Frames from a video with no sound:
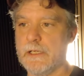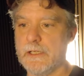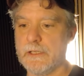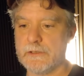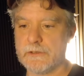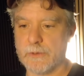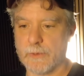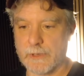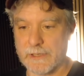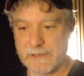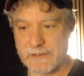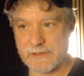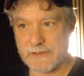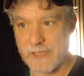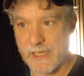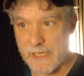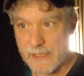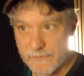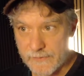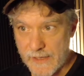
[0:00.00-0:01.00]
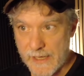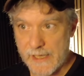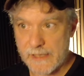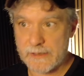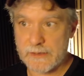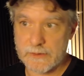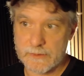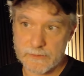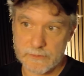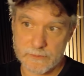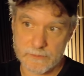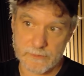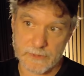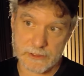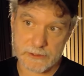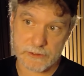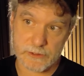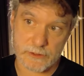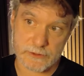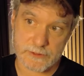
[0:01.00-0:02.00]
So we're going to save that, make
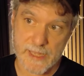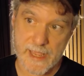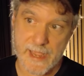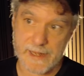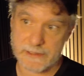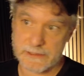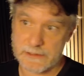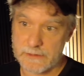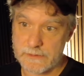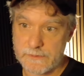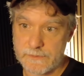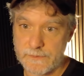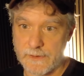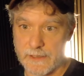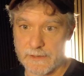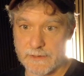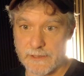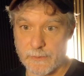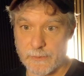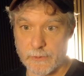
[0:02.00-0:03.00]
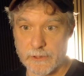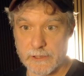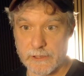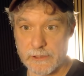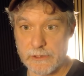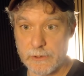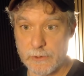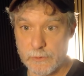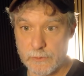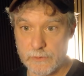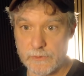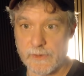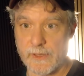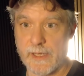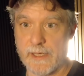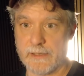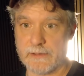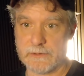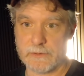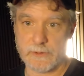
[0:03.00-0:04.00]
sure it's active, and then we're going to use
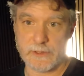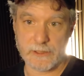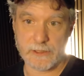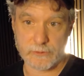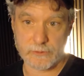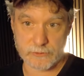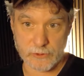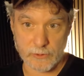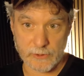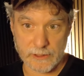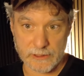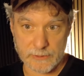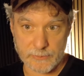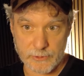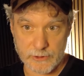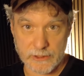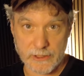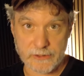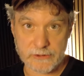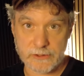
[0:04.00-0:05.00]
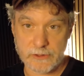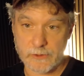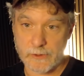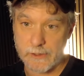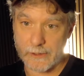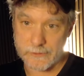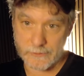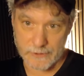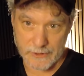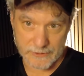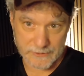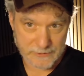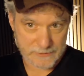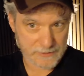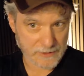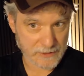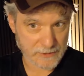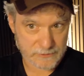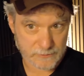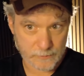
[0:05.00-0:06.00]
that. So here, let's go get the production U R L, not the
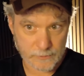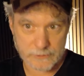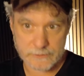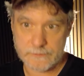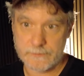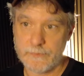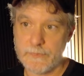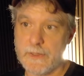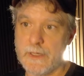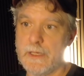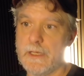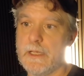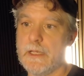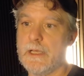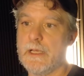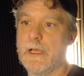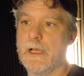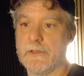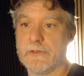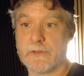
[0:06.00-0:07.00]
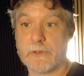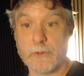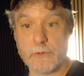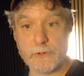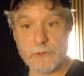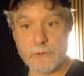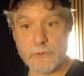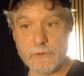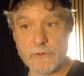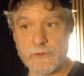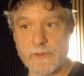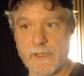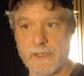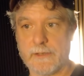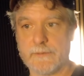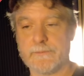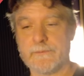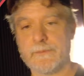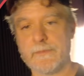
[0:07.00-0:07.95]
test one. Let's go use that.